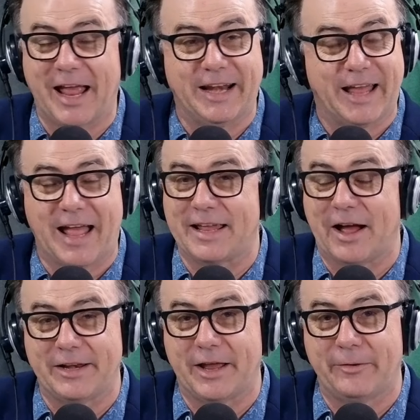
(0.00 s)
And hey,
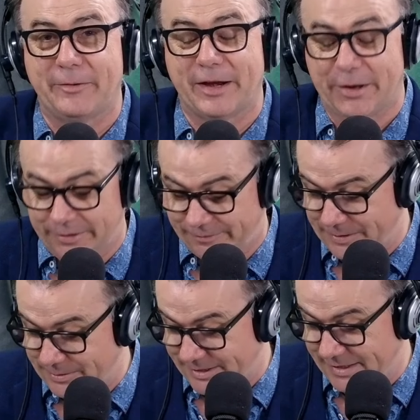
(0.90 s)
I know a lot of
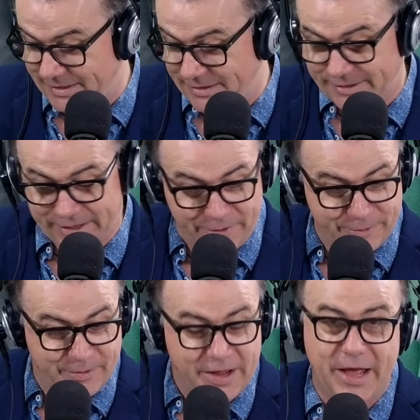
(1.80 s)
New Zealanders
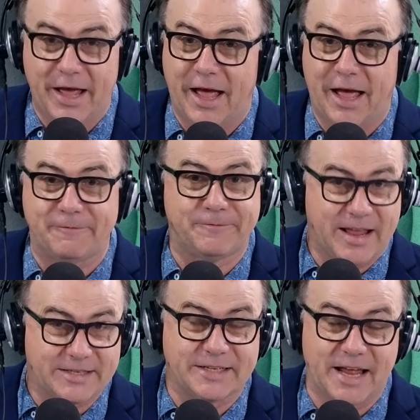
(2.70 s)
so
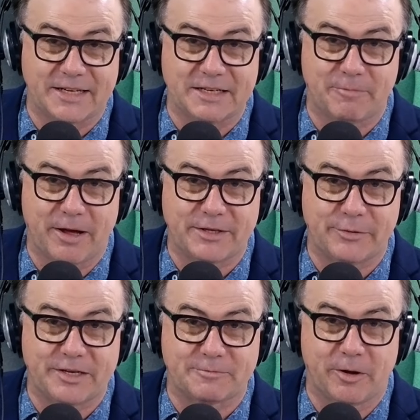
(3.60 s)
fascinated by
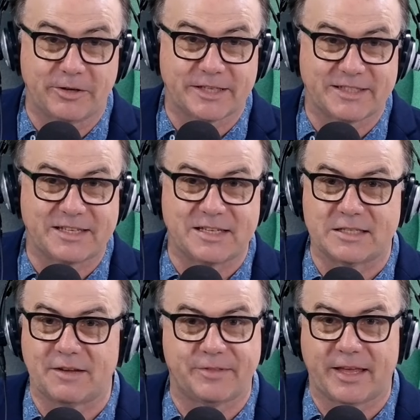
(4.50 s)
US politics, it's
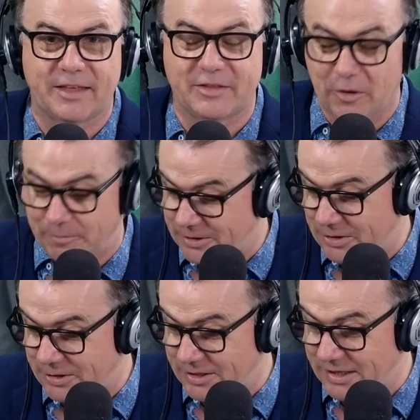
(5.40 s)
as if they get the
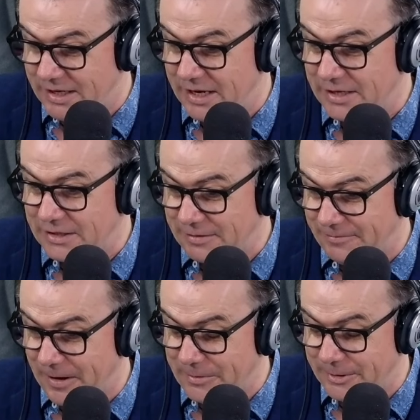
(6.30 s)
opportunity to
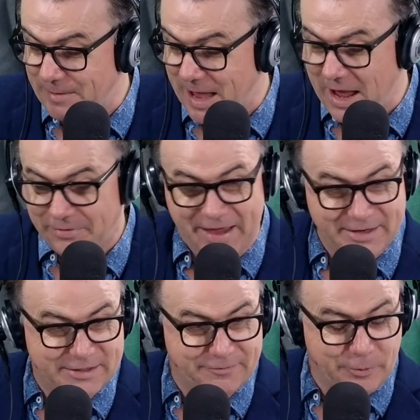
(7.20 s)
vote.
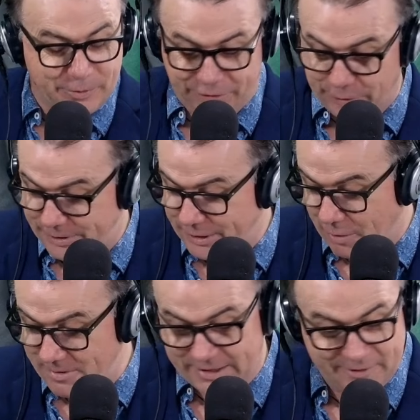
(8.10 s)
Thanks for the thoughts and
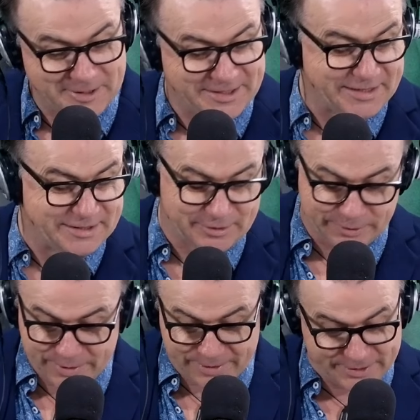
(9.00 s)
comments that have been texted
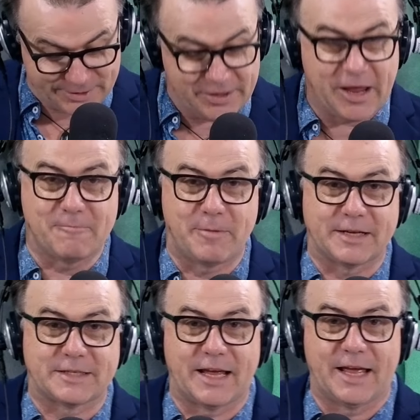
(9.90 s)
through to the studio.
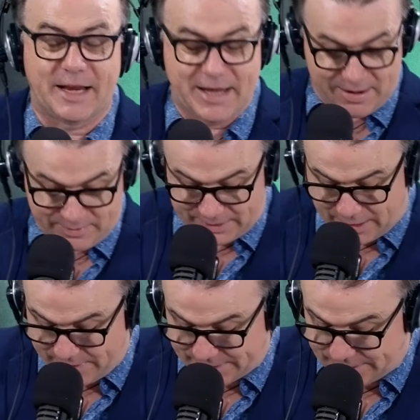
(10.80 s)
But now
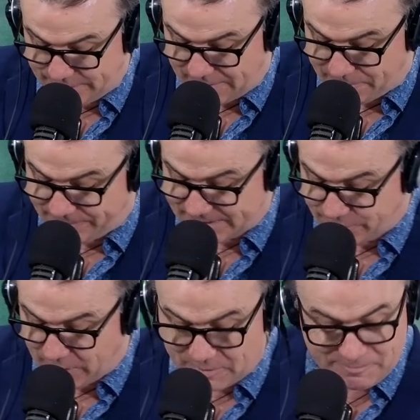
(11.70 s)
going to Professor
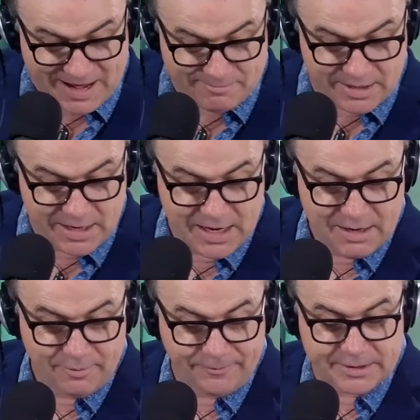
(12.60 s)
Robert Patman,
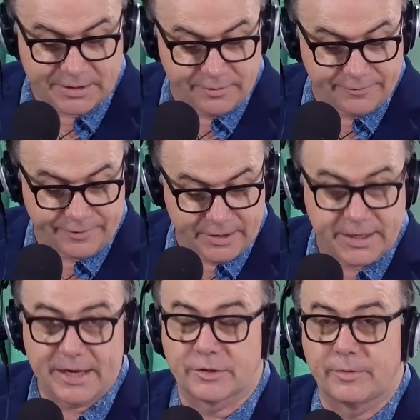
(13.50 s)
Professor of
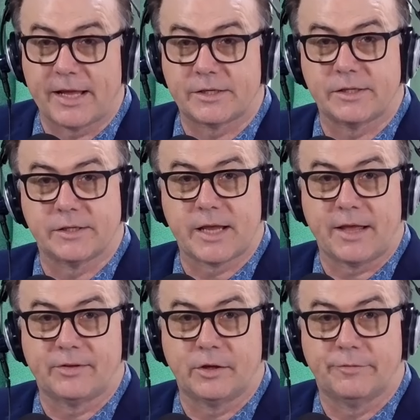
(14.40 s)
International Relations
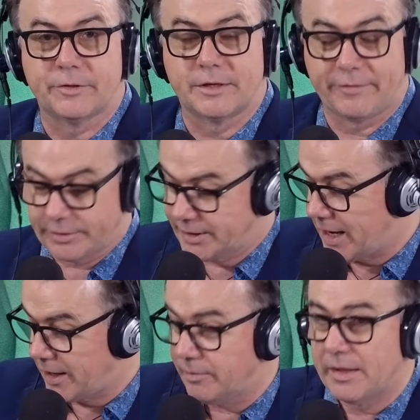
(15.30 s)
at the University of
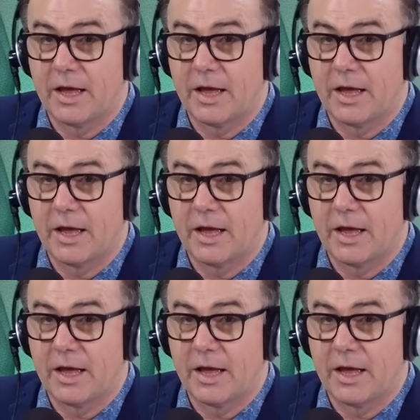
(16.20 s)
Otago.